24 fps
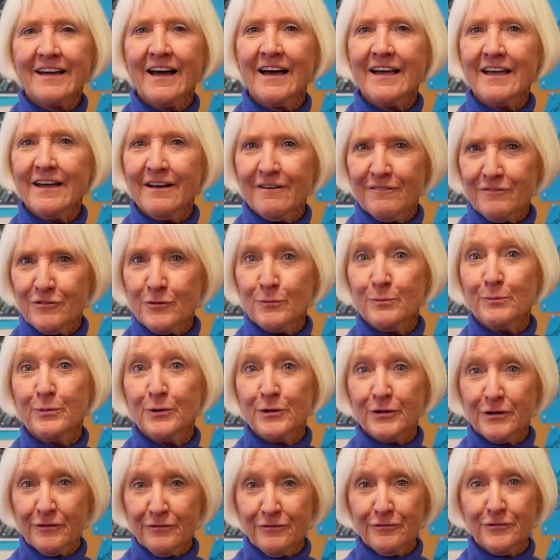I have the
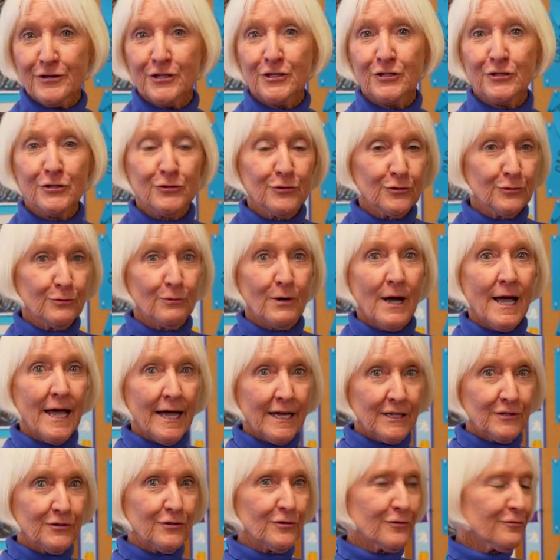book for you
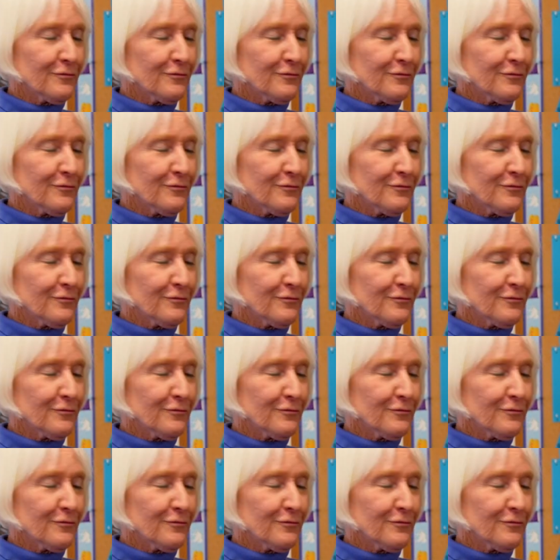and your